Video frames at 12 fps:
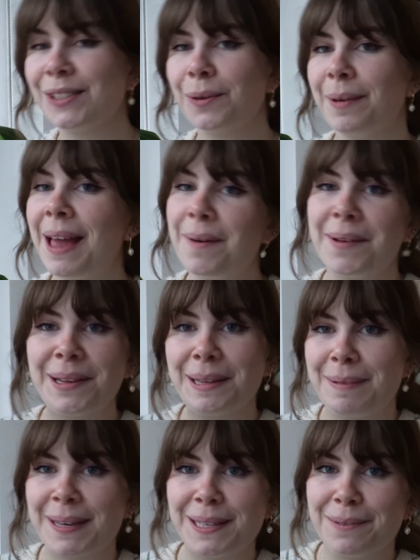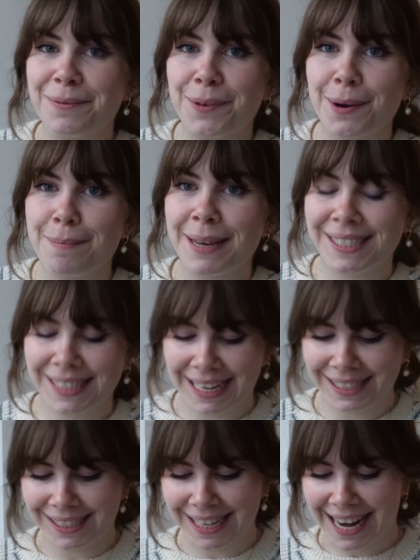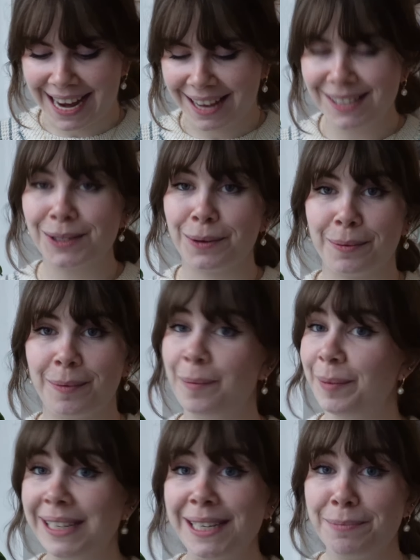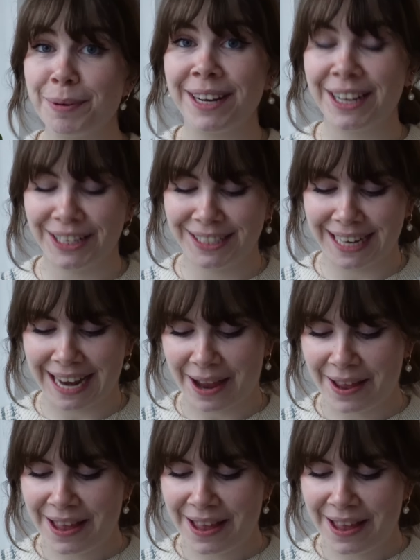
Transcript: So yeah, we only picked up 4 big skeins today, so we did pretty good today.